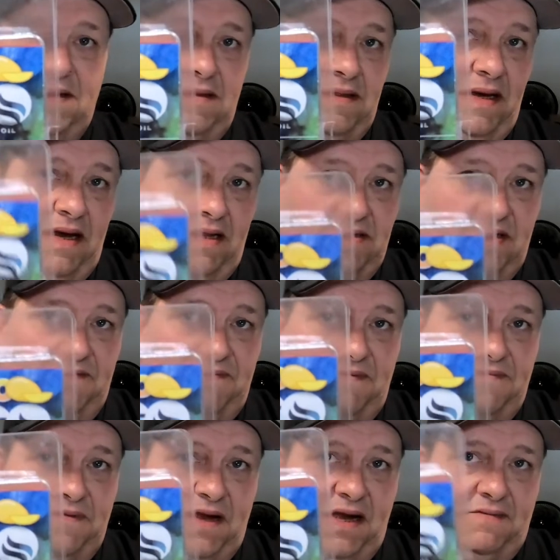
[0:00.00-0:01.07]
they got different
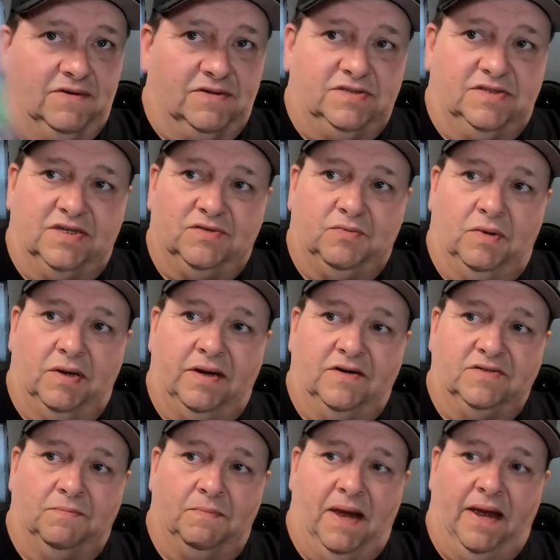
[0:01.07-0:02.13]
flavors. This one here
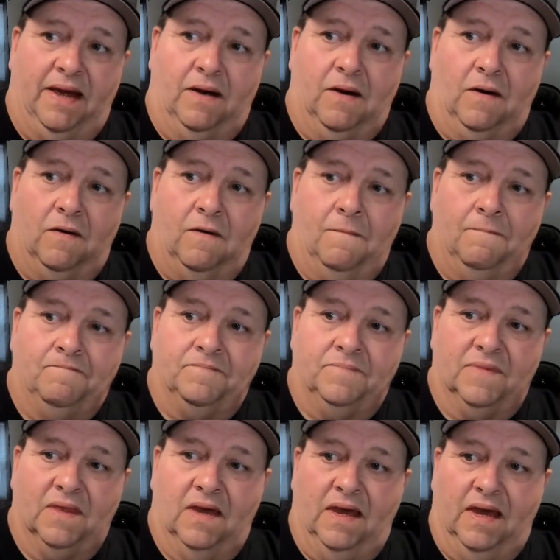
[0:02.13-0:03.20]
is mango.
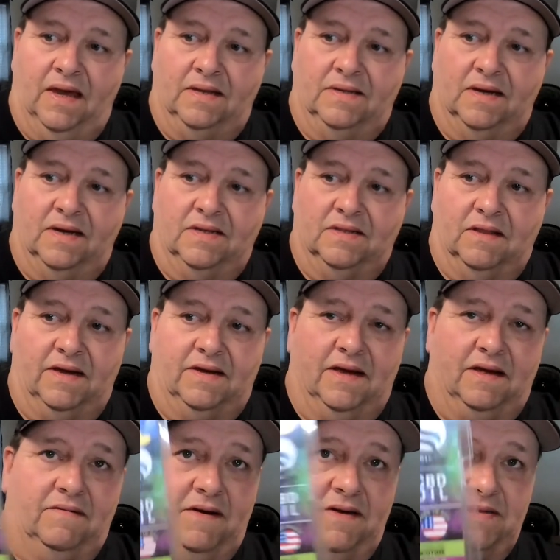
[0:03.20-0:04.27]
And like
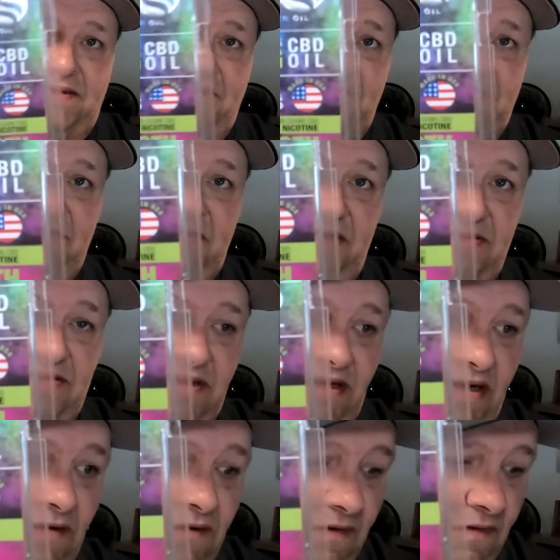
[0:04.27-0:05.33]
it right there, you see it's
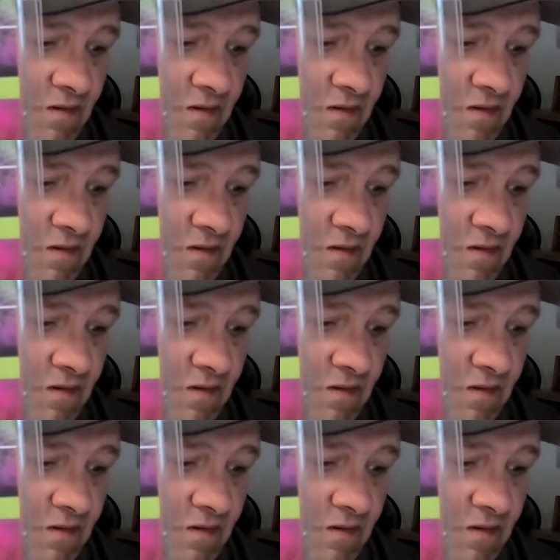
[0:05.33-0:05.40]
legal